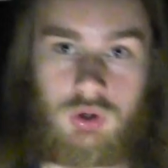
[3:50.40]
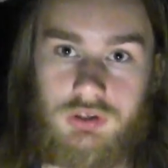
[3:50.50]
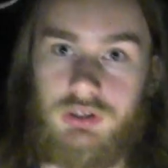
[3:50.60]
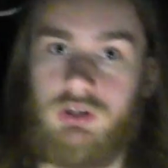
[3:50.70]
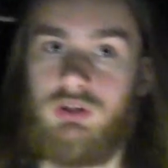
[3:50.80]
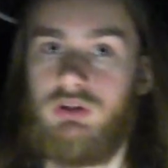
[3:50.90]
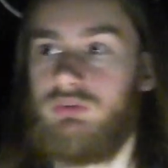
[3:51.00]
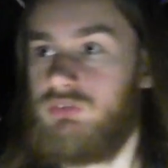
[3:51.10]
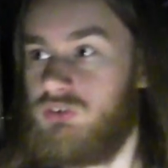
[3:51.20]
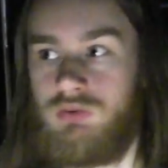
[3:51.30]
or
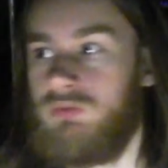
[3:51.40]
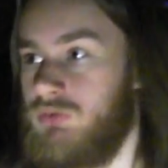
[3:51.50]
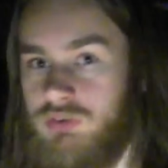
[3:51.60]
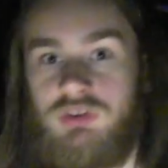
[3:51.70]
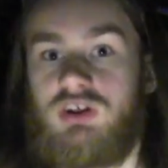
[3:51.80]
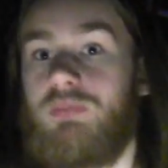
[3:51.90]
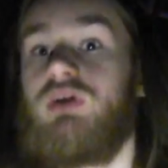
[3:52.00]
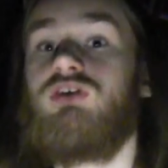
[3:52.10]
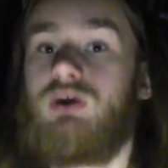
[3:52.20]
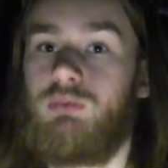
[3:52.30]

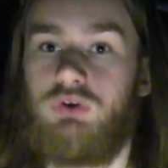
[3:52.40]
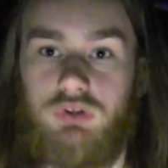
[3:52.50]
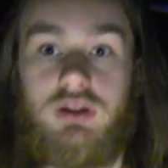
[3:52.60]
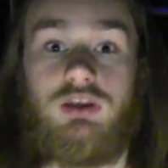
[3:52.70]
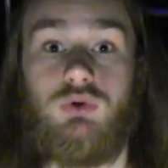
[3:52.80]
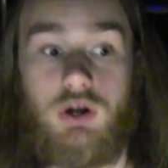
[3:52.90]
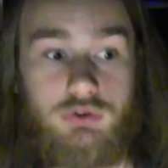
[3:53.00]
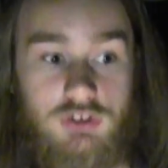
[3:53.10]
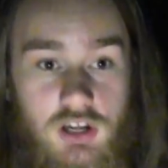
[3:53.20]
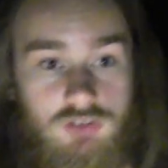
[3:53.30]
something similar, letting you know
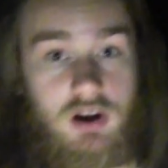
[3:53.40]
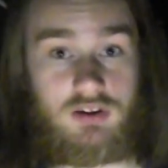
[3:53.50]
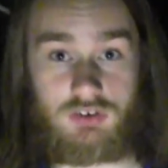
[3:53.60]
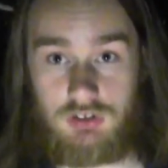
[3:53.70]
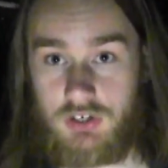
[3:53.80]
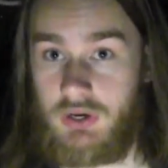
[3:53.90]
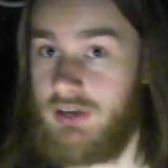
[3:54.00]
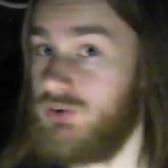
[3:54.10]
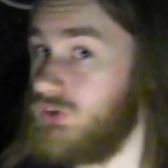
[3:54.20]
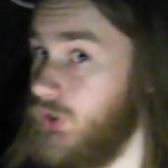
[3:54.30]
stage right is clear
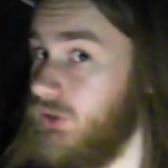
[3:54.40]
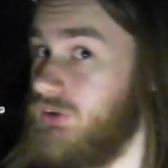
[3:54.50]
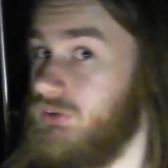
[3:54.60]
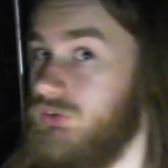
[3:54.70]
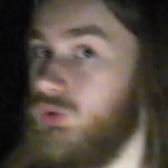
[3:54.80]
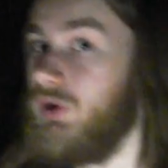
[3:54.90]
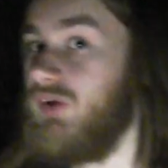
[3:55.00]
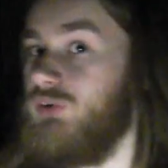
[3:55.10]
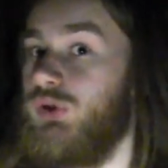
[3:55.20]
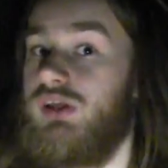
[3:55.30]
and you're good to do
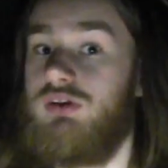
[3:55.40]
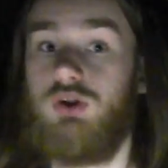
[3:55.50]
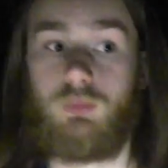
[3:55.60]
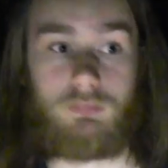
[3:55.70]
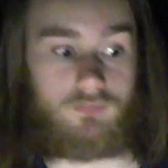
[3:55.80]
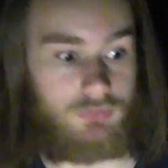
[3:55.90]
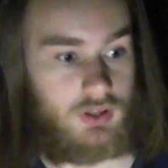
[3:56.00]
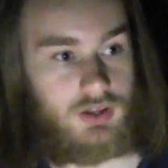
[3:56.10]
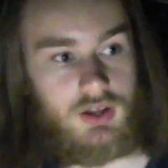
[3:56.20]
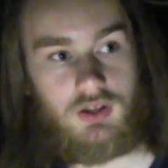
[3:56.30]
whatever you need to do.
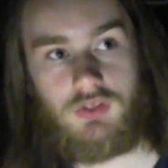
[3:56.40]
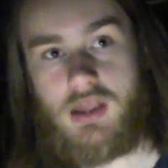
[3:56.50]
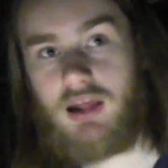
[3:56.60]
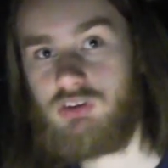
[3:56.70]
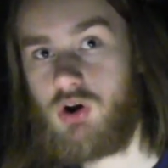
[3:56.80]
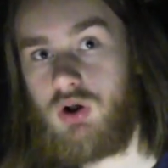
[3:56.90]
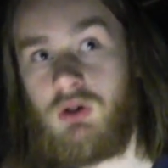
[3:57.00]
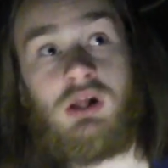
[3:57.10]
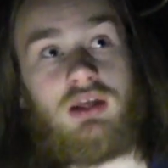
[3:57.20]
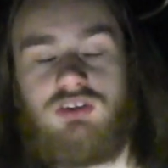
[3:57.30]
The next
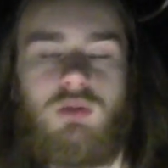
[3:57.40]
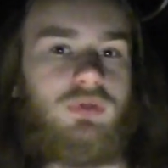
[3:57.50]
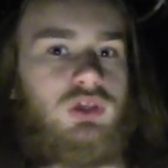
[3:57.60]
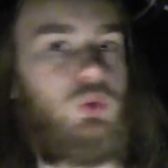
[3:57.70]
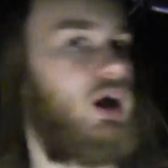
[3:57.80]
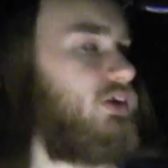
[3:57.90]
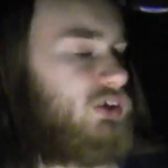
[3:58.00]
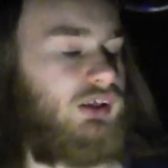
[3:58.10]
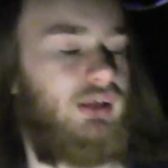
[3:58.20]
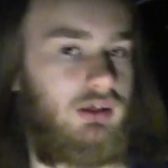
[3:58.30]
call is something you not
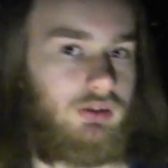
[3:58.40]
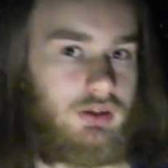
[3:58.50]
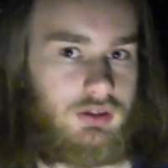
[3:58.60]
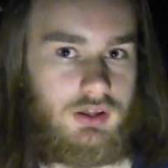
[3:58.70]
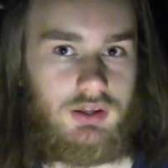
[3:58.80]
say lightly.